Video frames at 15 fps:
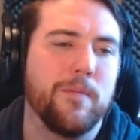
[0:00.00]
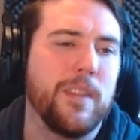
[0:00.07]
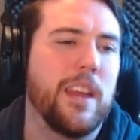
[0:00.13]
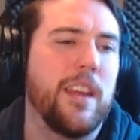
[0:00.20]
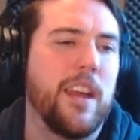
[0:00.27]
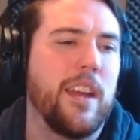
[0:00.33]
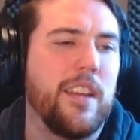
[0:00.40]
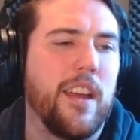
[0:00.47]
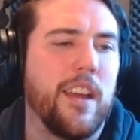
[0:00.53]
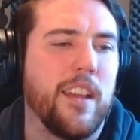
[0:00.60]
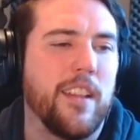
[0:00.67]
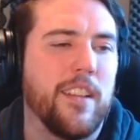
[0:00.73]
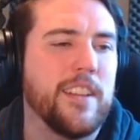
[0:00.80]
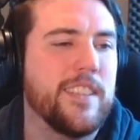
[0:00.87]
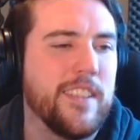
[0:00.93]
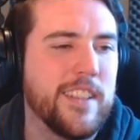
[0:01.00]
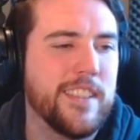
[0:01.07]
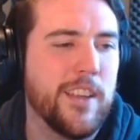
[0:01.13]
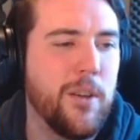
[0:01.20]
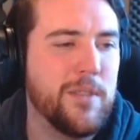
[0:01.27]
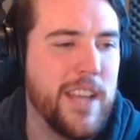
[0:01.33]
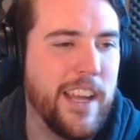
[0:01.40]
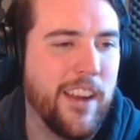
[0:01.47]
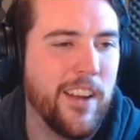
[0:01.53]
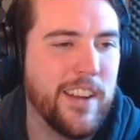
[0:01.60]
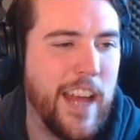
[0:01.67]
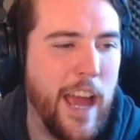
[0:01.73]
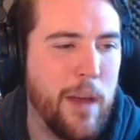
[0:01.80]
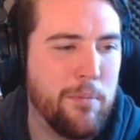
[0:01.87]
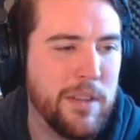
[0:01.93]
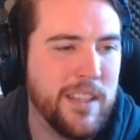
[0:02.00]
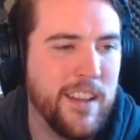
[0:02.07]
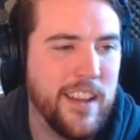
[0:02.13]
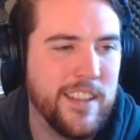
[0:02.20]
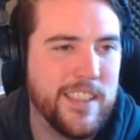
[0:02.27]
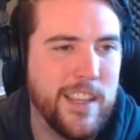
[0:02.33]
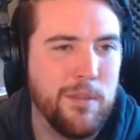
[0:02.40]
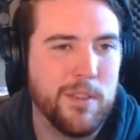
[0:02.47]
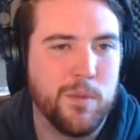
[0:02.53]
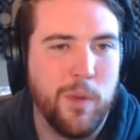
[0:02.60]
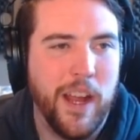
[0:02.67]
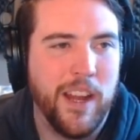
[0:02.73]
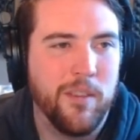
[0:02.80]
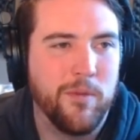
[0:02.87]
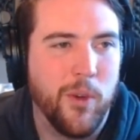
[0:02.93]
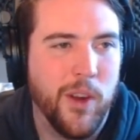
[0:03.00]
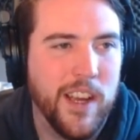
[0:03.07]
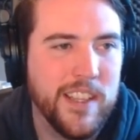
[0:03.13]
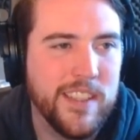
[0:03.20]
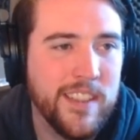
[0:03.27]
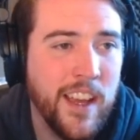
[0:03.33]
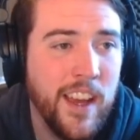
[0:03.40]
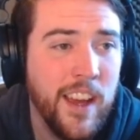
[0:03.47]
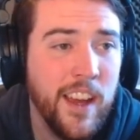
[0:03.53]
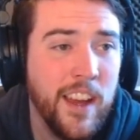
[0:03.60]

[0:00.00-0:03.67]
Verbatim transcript: yeah, yeah, yeah. Let, let's go take our nap and, and see what's waiting for us.